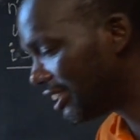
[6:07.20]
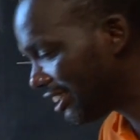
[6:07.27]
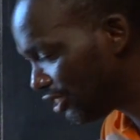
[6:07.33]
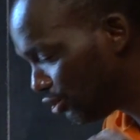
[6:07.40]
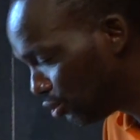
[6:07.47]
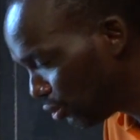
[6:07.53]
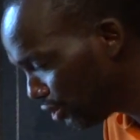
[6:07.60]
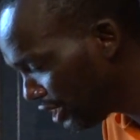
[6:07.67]

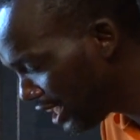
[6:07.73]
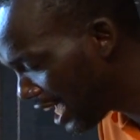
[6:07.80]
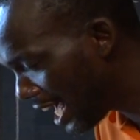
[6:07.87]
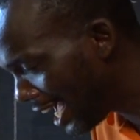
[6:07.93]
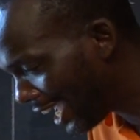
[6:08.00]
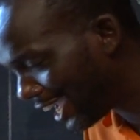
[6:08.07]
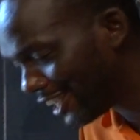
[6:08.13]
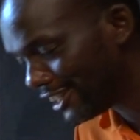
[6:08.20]

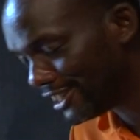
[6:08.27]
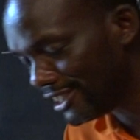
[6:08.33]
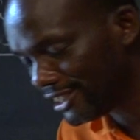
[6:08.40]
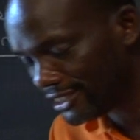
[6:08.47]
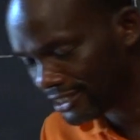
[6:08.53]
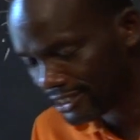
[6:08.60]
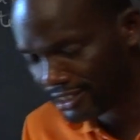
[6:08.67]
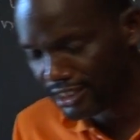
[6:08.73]
junior and the
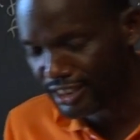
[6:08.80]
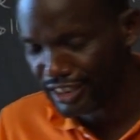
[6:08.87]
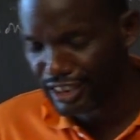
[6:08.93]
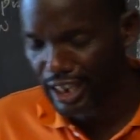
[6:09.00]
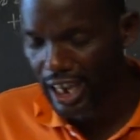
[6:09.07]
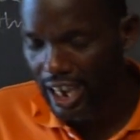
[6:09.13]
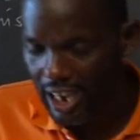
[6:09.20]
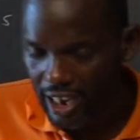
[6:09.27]

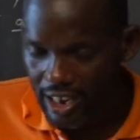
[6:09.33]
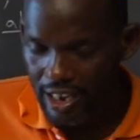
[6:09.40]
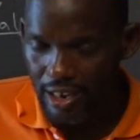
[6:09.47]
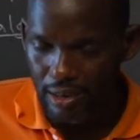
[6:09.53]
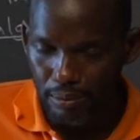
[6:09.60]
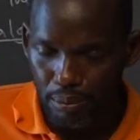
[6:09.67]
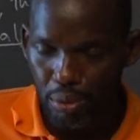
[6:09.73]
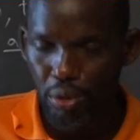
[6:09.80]
senior
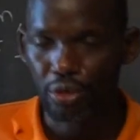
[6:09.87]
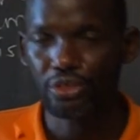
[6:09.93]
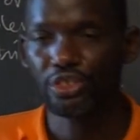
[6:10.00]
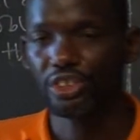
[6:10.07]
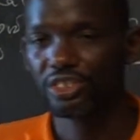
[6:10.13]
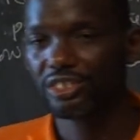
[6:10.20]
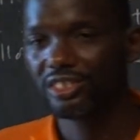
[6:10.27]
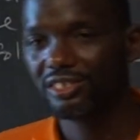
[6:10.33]

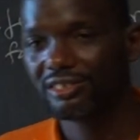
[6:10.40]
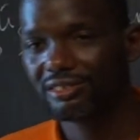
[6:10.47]
project.